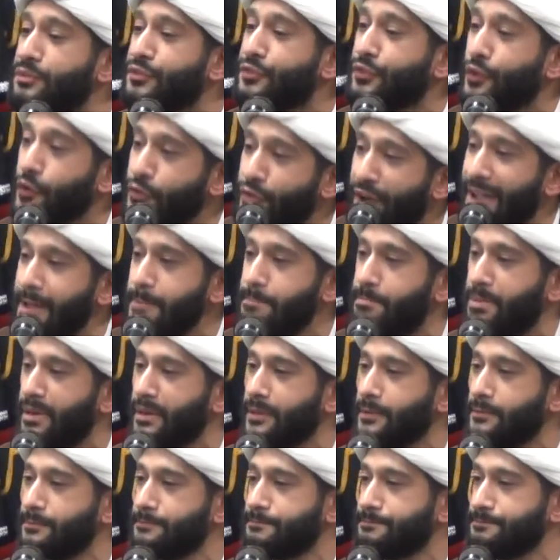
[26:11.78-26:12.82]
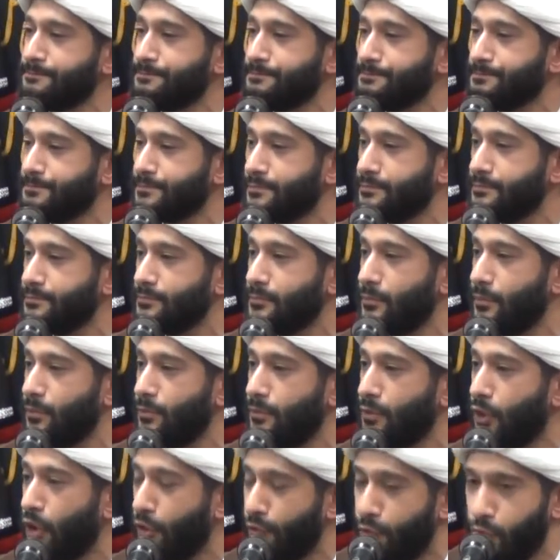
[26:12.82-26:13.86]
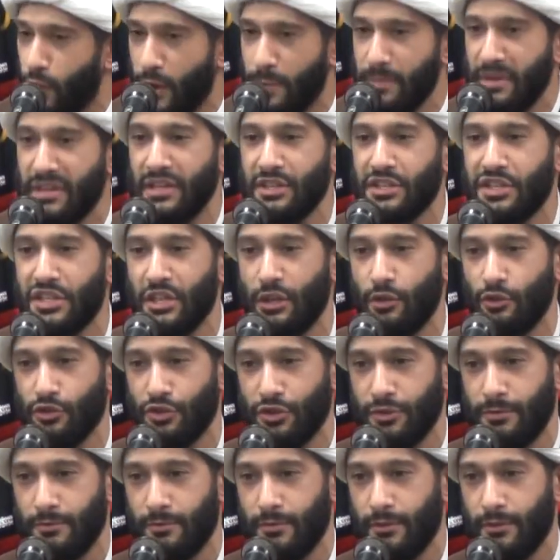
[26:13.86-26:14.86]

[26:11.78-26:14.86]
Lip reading: for rape of women and children.